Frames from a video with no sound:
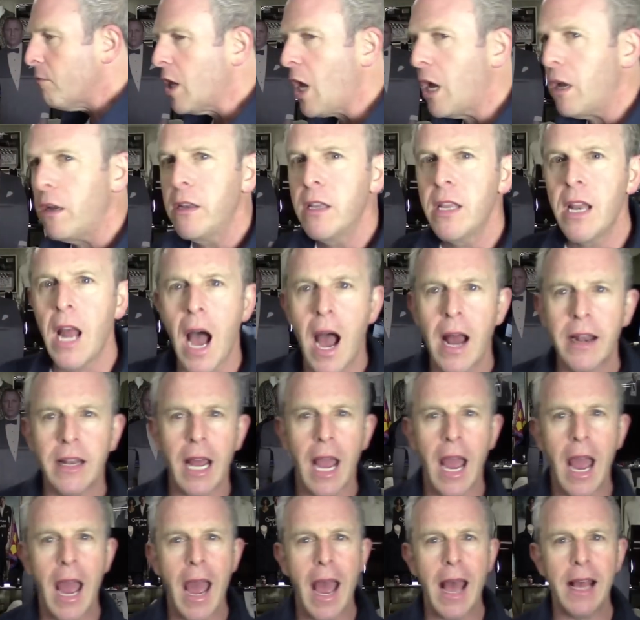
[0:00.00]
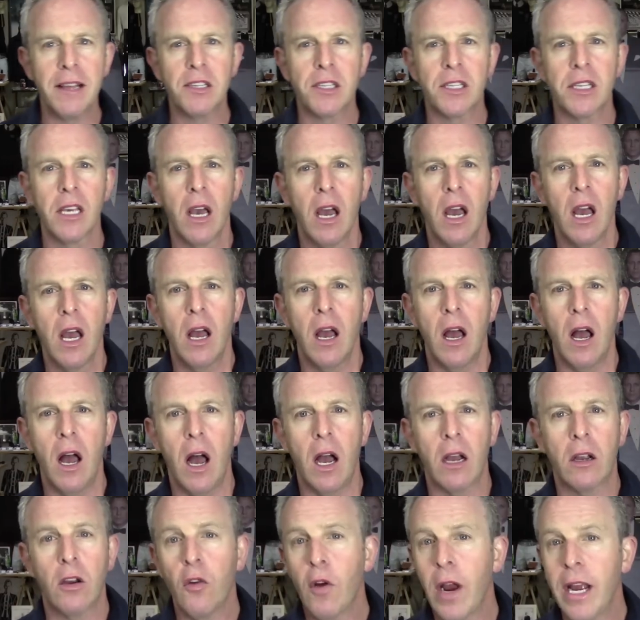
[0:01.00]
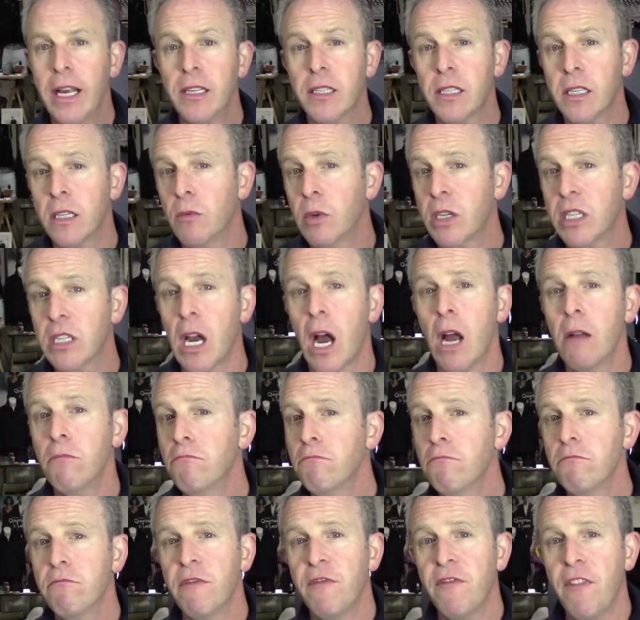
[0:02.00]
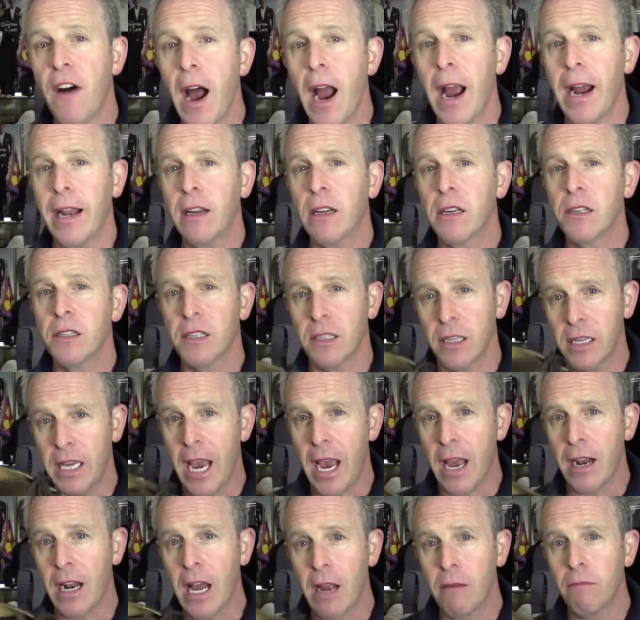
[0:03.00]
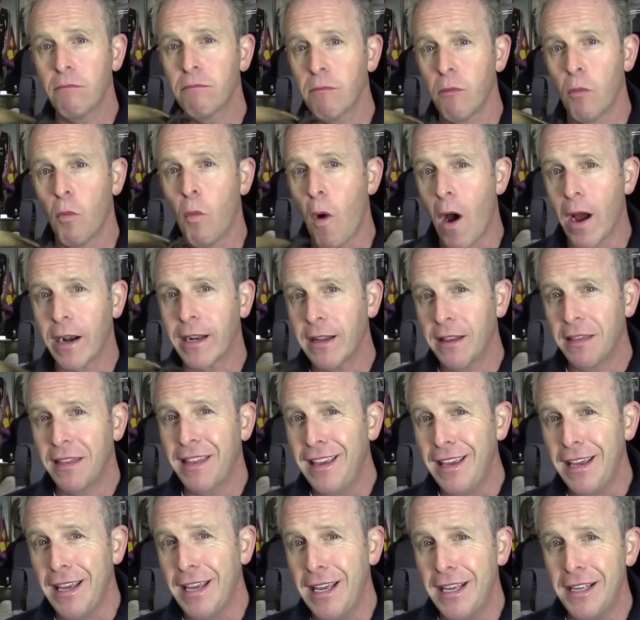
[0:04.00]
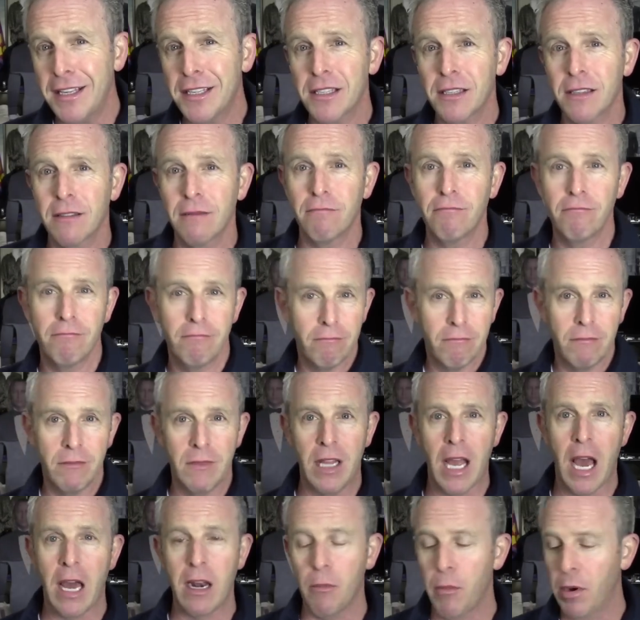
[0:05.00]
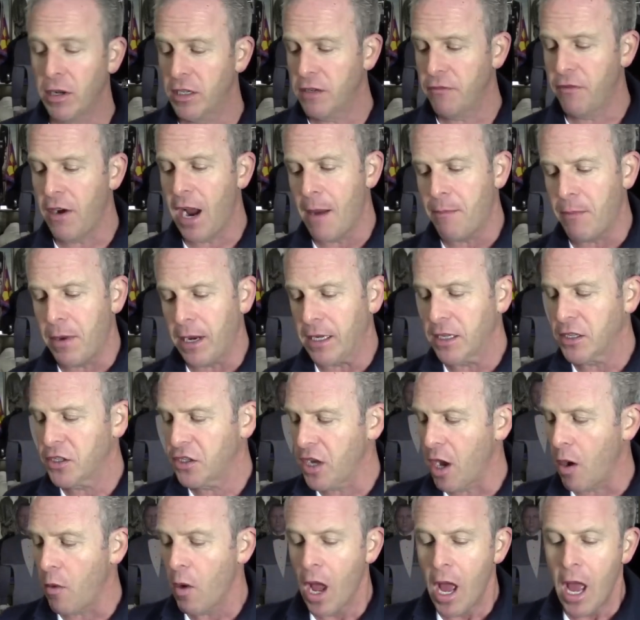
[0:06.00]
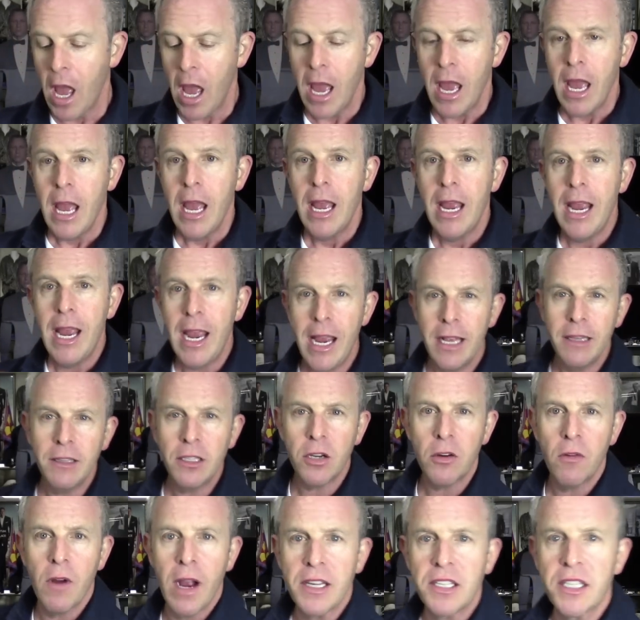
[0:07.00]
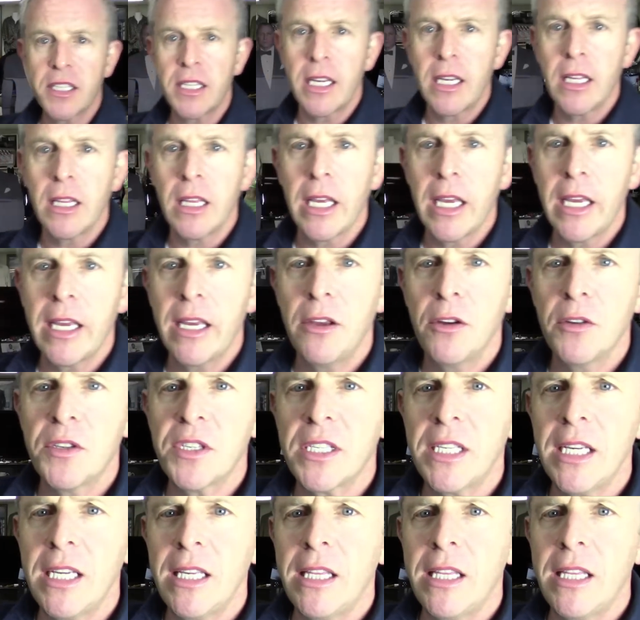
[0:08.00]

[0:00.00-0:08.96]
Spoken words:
not as crazy, which I'm fine, because again, I wanted these, not a bunch of wrapping. So interestingly, you see